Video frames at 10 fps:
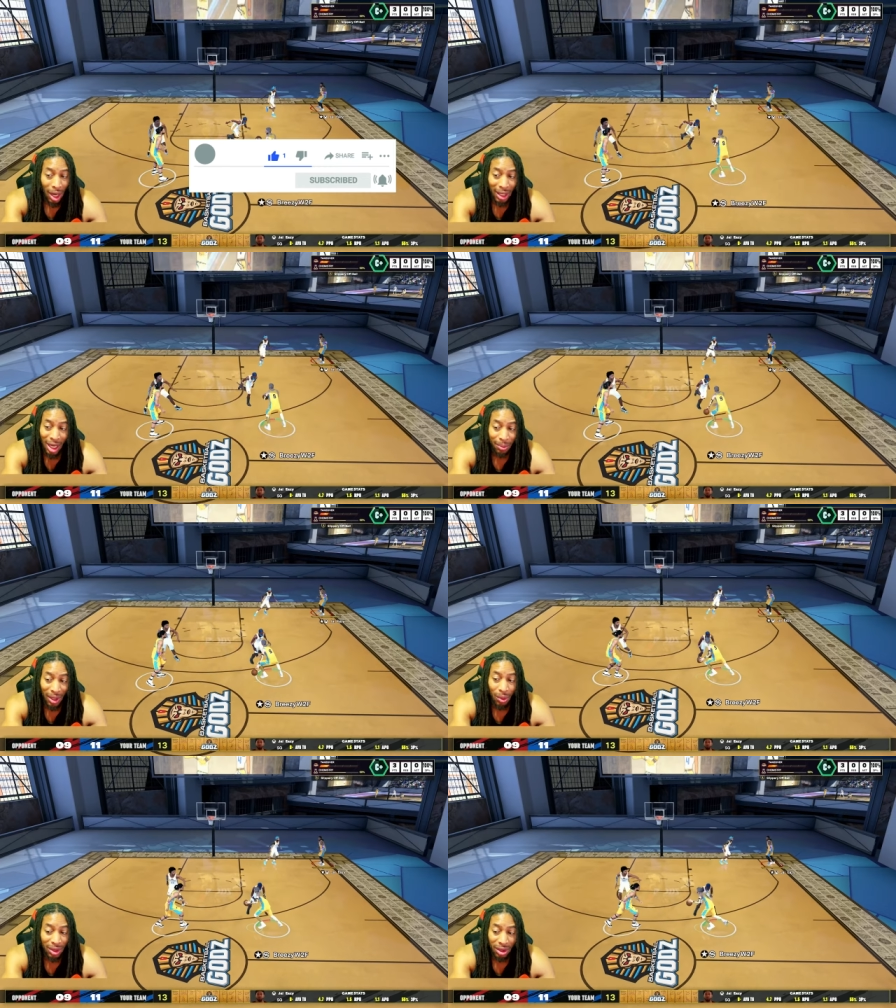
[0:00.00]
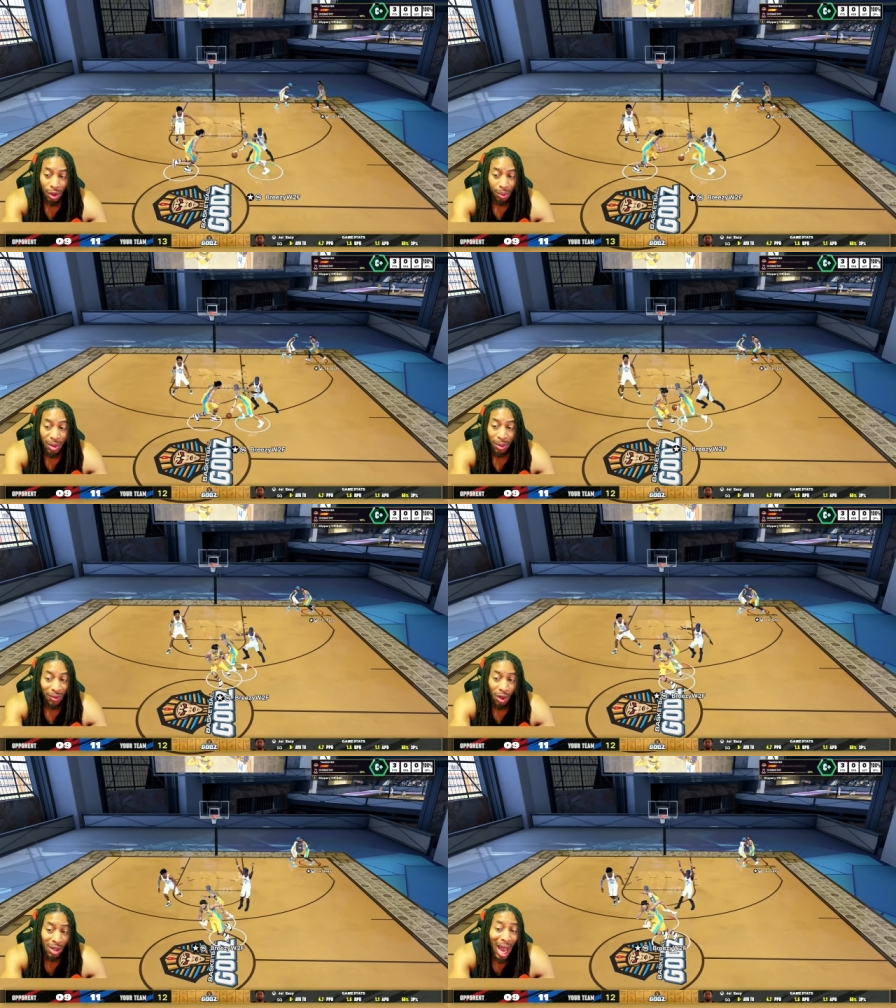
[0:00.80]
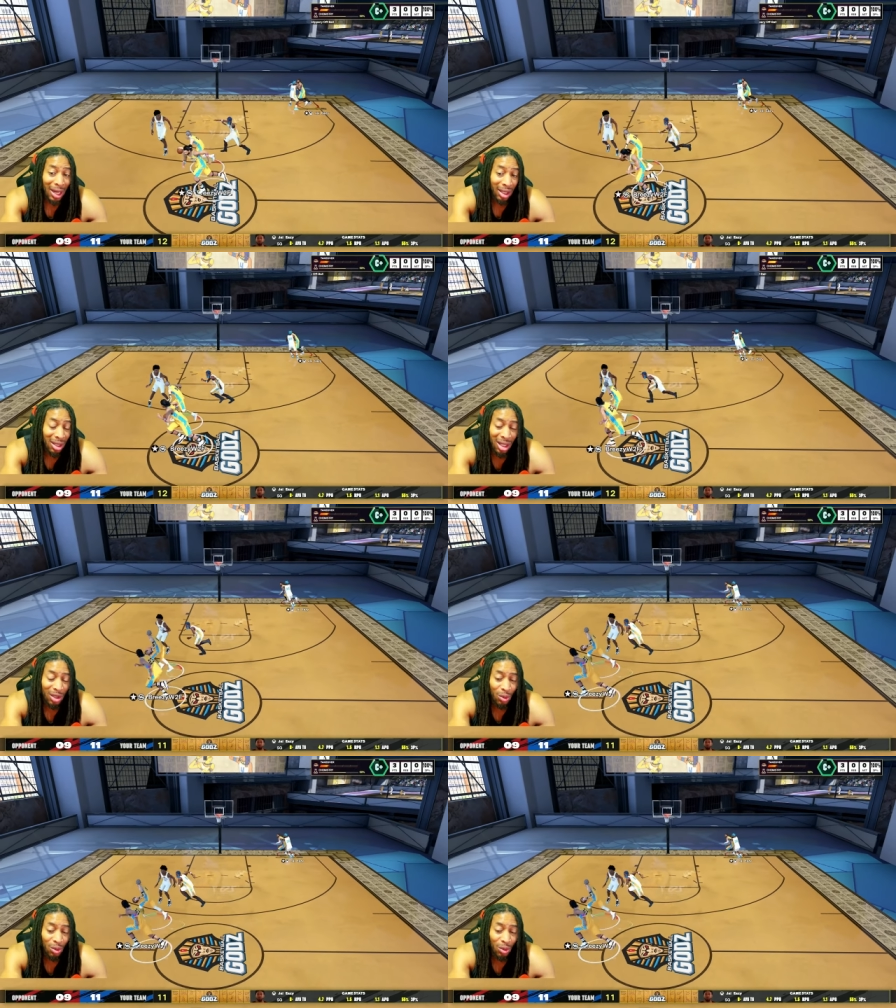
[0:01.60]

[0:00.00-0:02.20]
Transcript: I can't play with certain people. If you're not good,